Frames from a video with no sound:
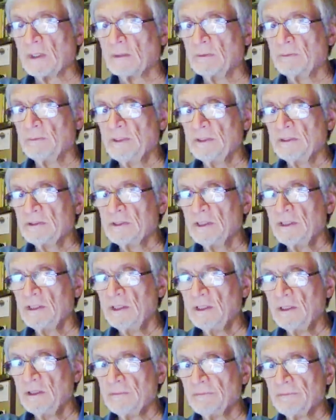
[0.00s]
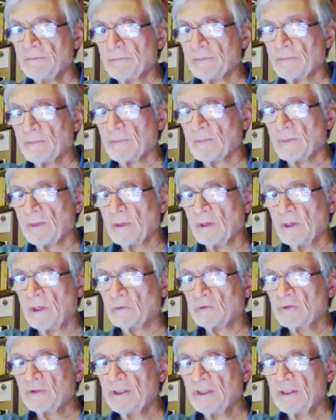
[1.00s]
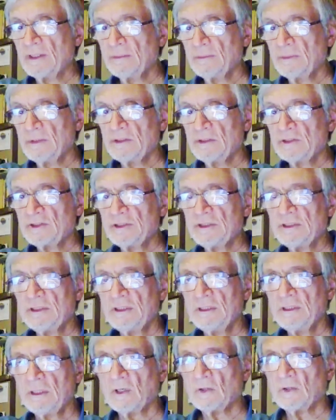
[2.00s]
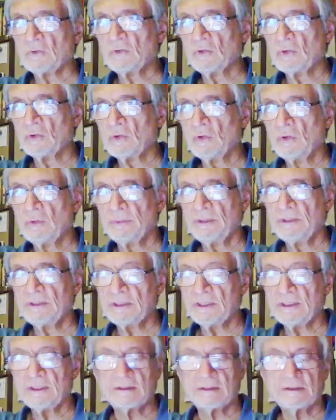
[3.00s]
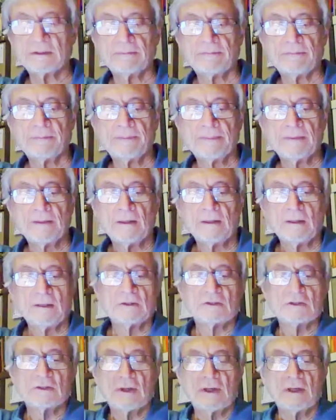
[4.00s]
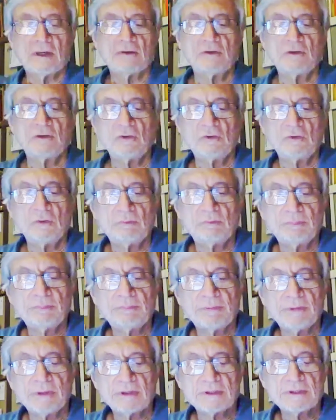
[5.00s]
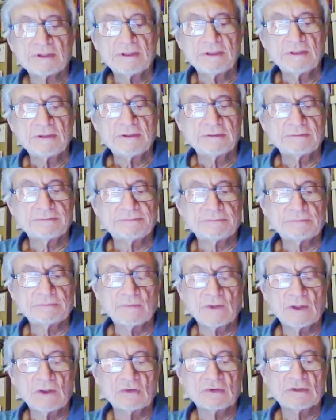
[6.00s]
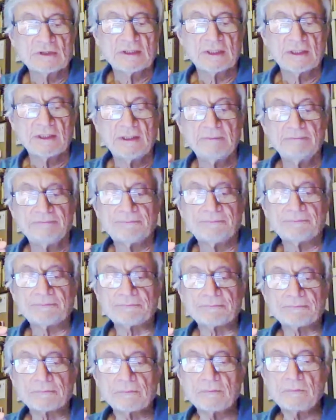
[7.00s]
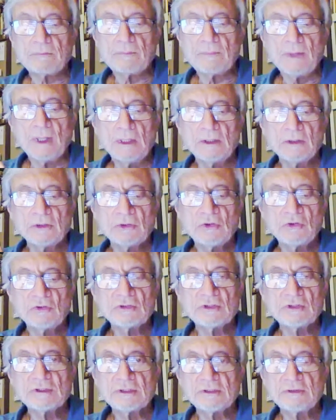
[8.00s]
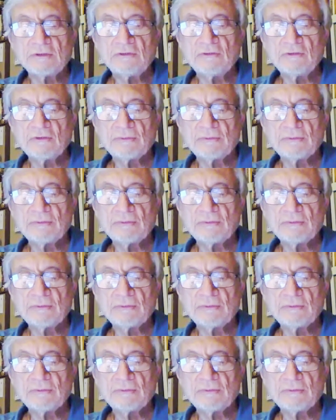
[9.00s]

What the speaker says: means he, aute means she, auto means it. So how do you parse it? You say accusative,